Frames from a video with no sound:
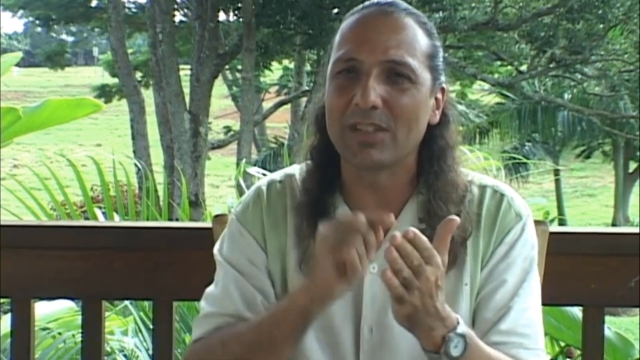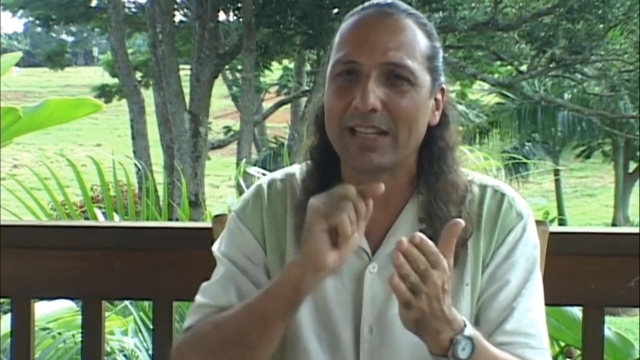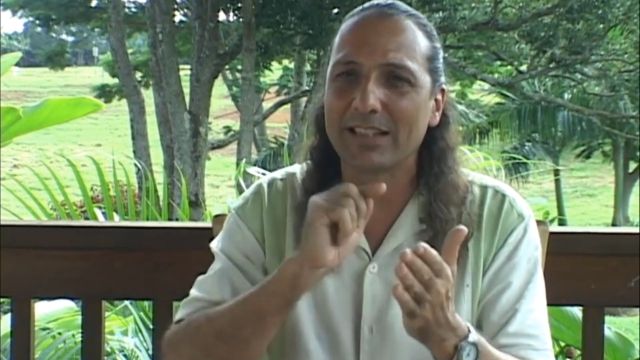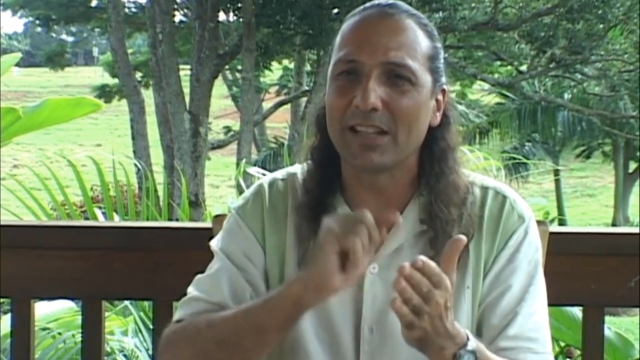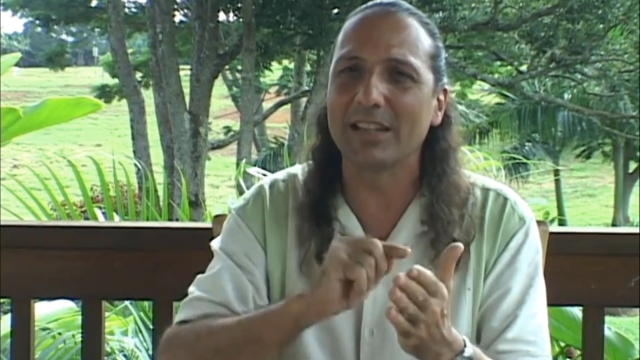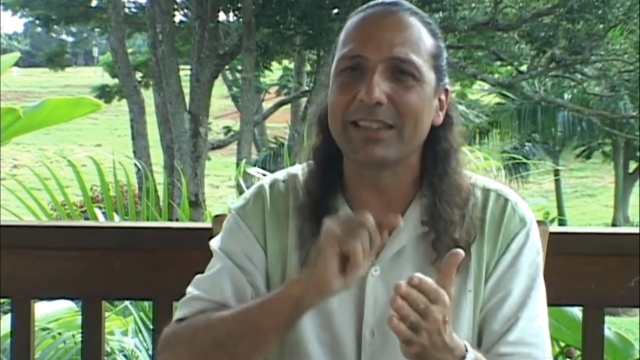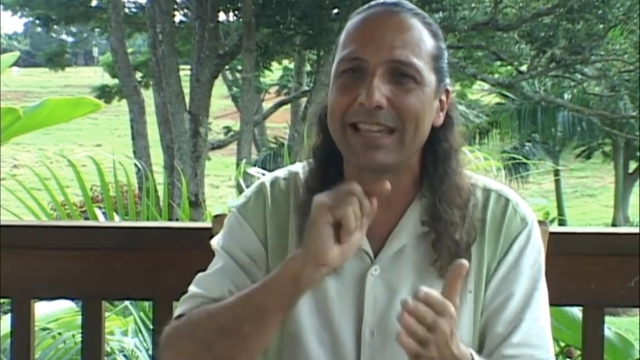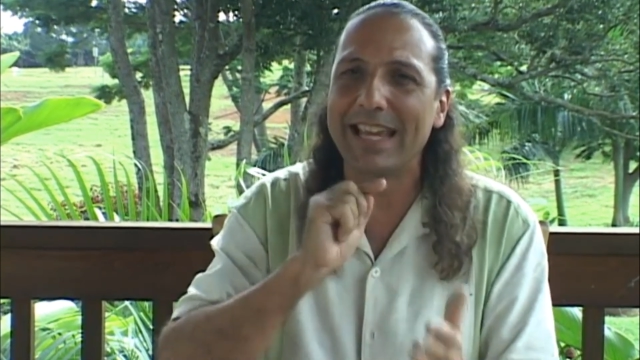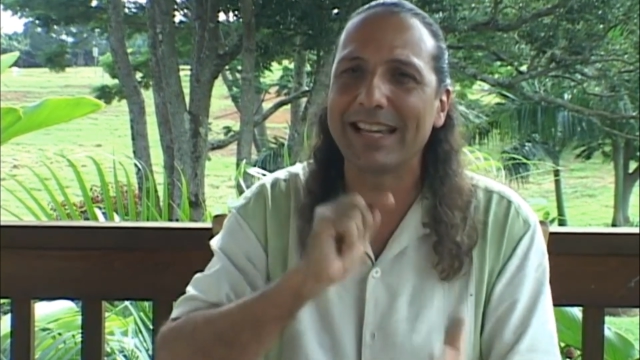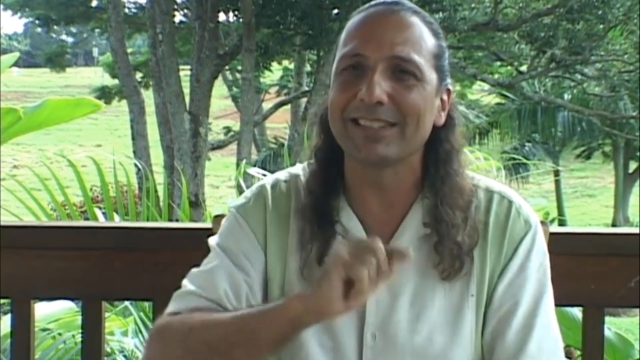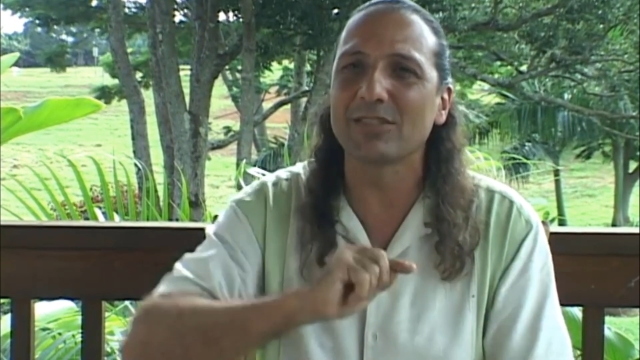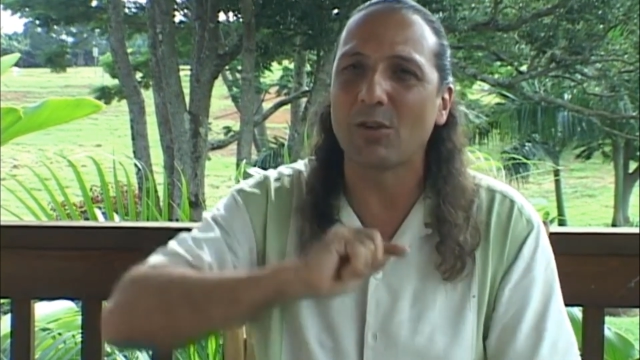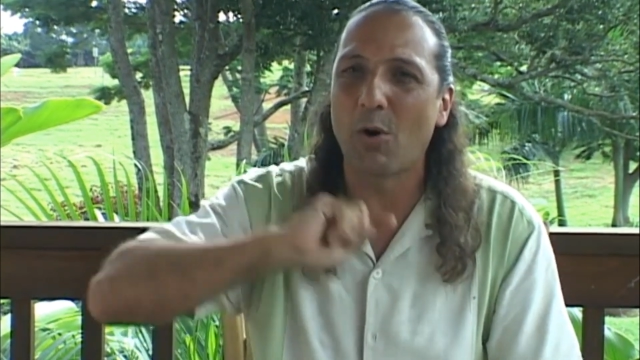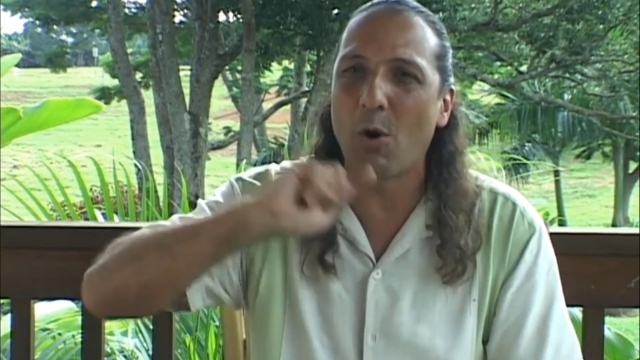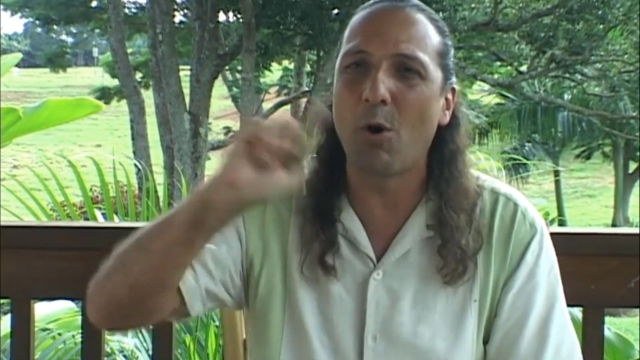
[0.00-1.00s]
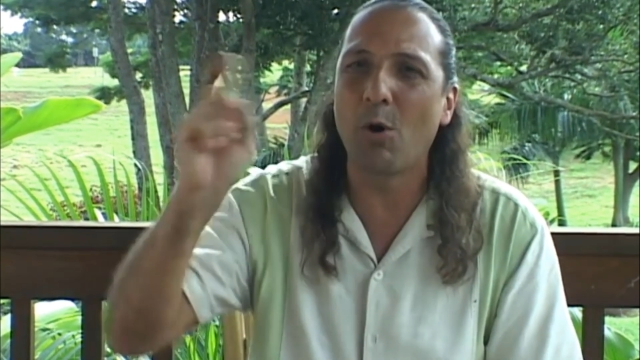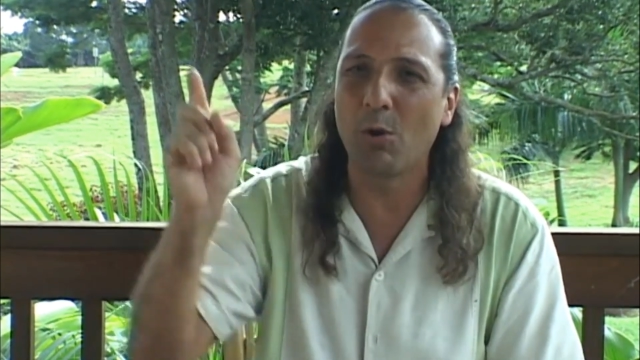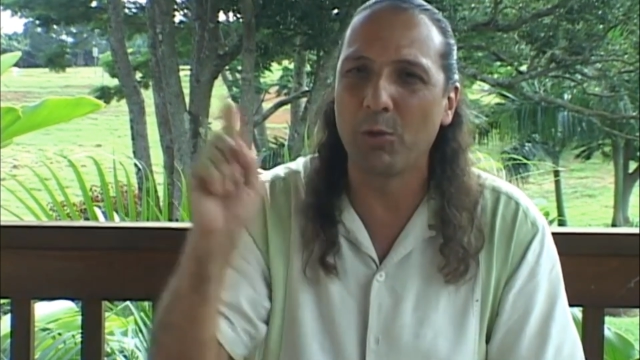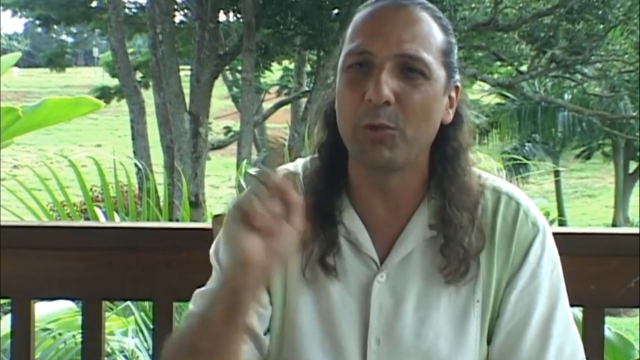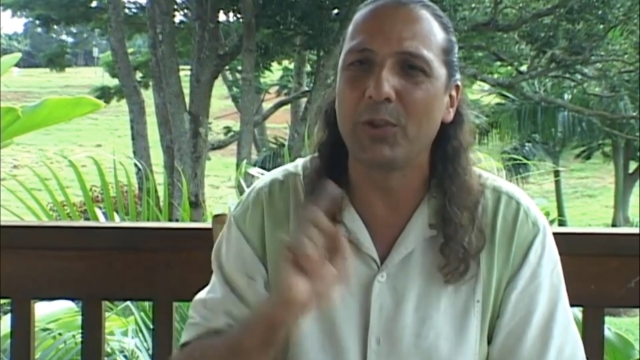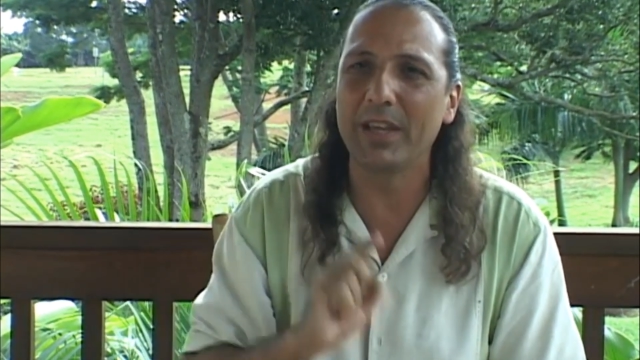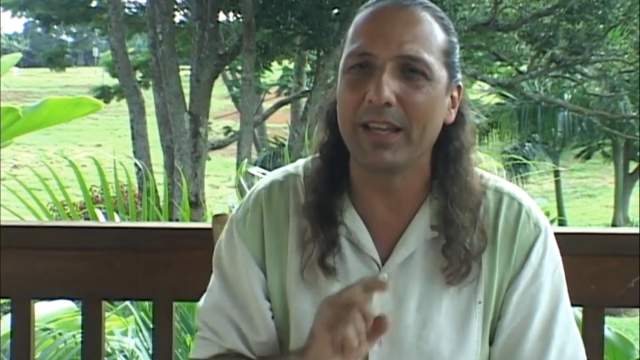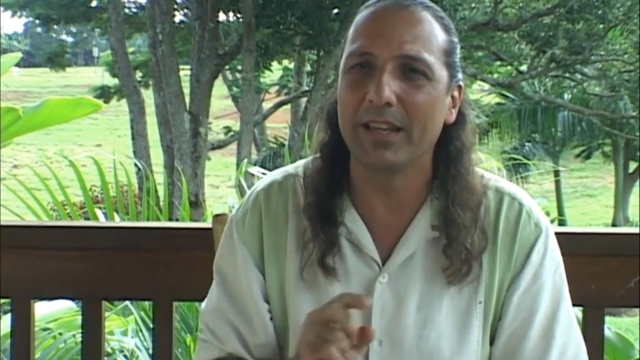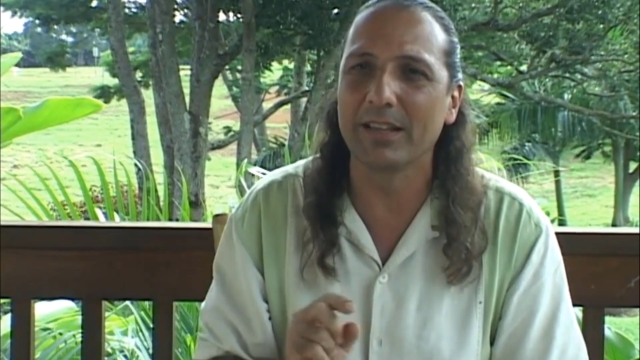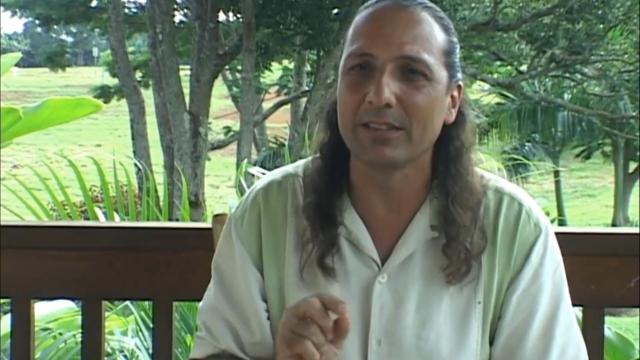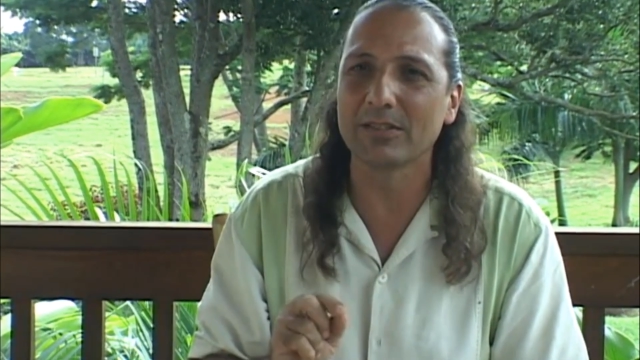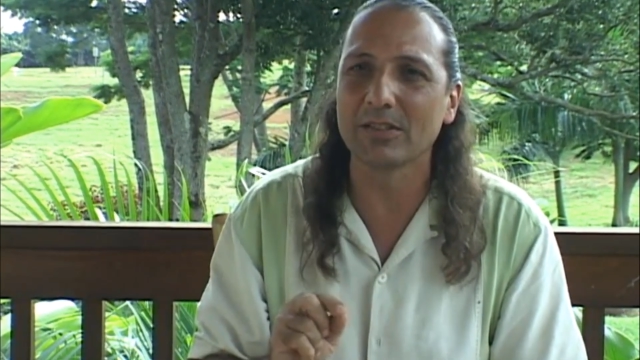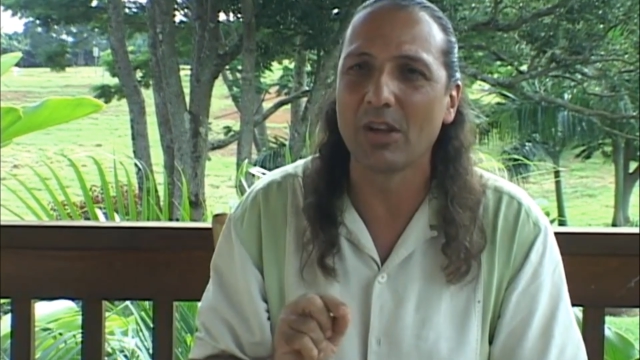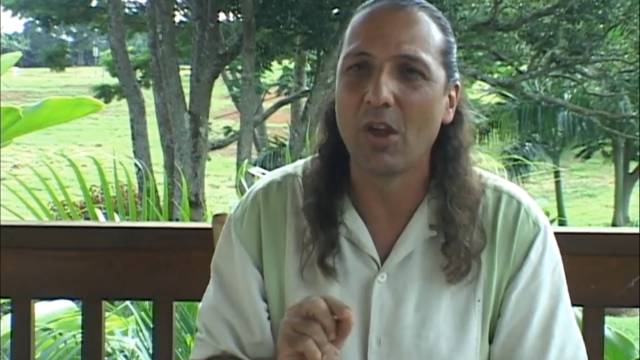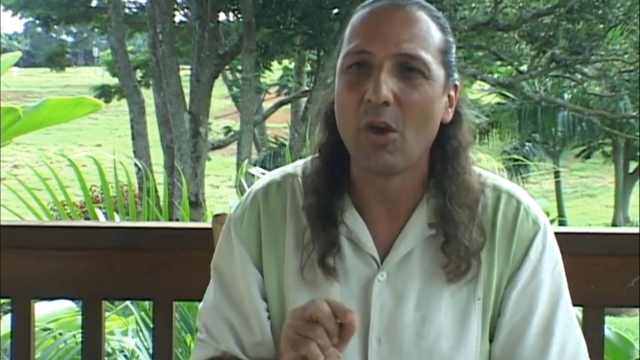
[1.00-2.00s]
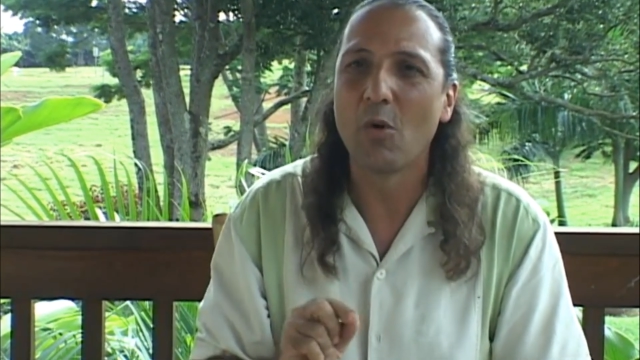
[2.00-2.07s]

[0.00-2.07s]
that connects all things,